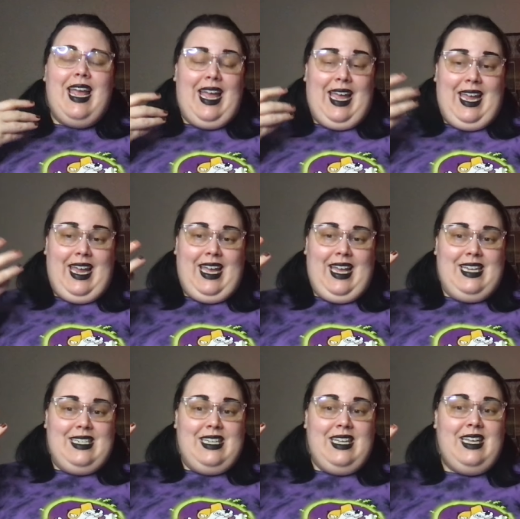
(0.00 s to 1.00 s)

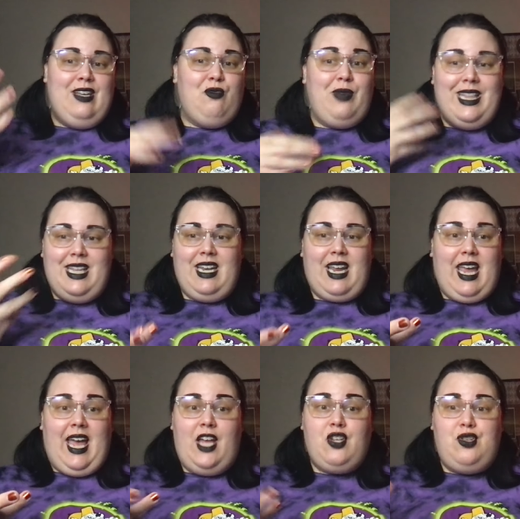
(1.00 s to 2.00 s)
And we then
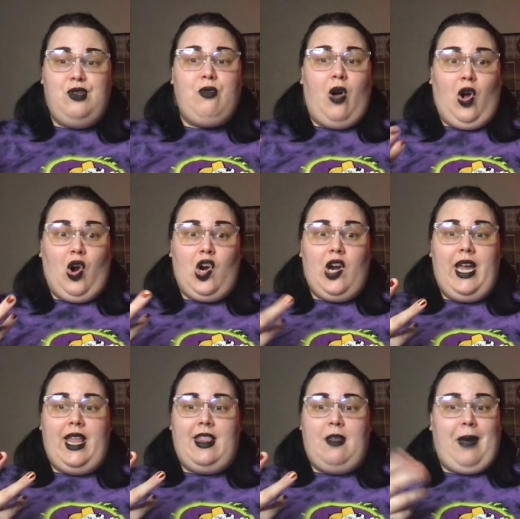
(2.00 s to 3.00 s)
cut to R
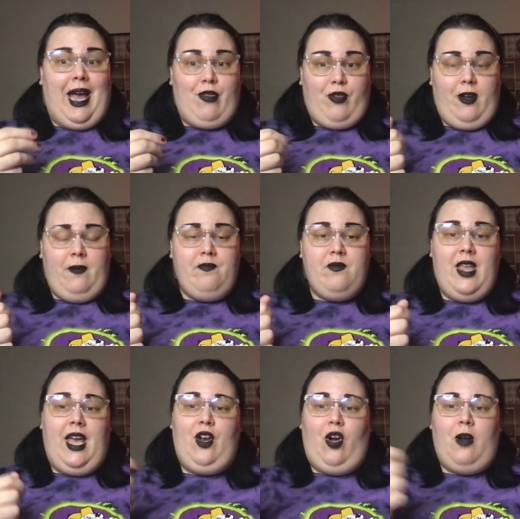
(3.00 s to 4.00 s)
in the bathroom.
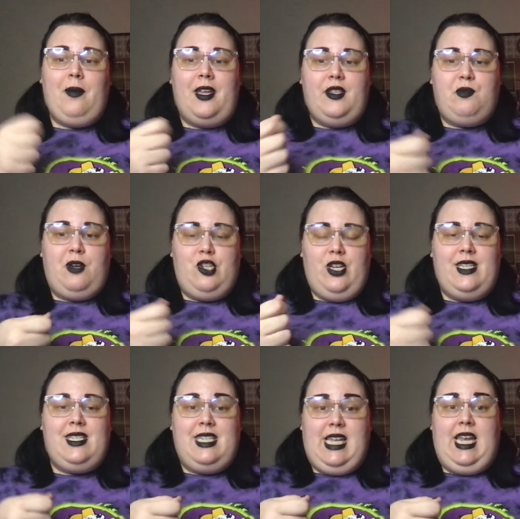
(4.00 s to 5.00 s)
And R begins brushing
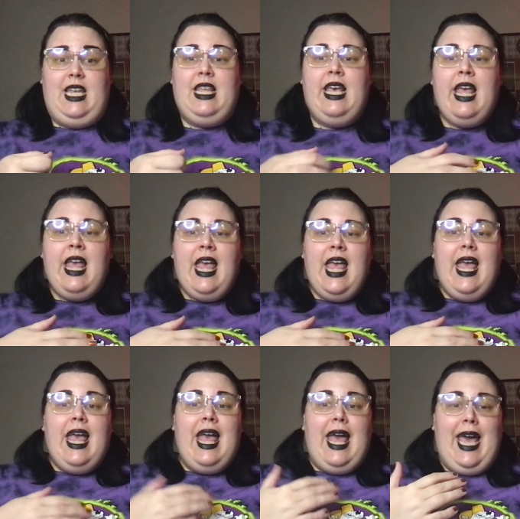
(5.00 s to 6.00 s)
his teeth
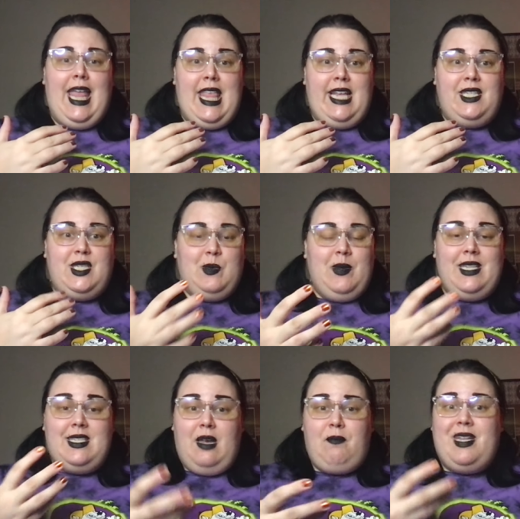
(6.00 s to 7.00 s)
and then
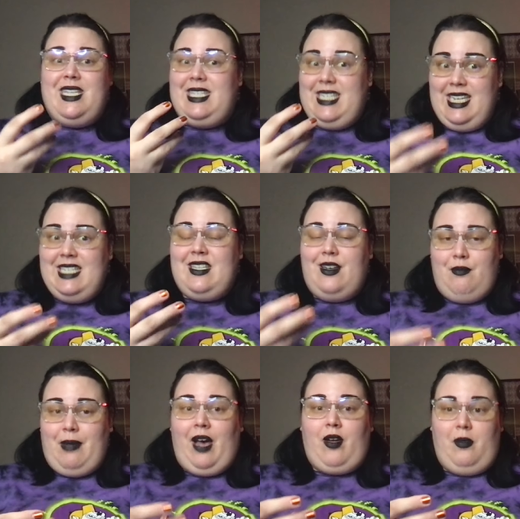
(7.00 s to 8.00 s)
spits up a decent
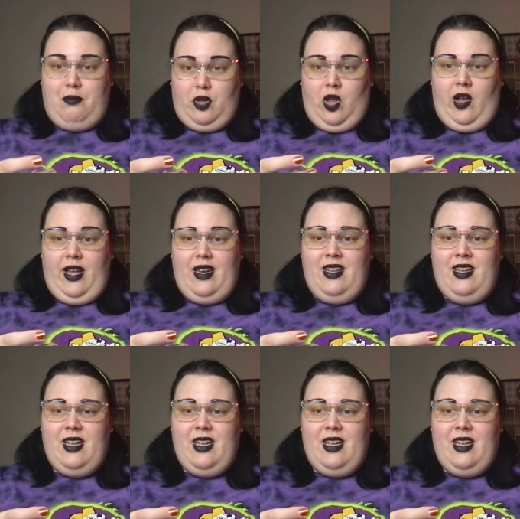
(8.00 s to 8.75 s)
amount of blood.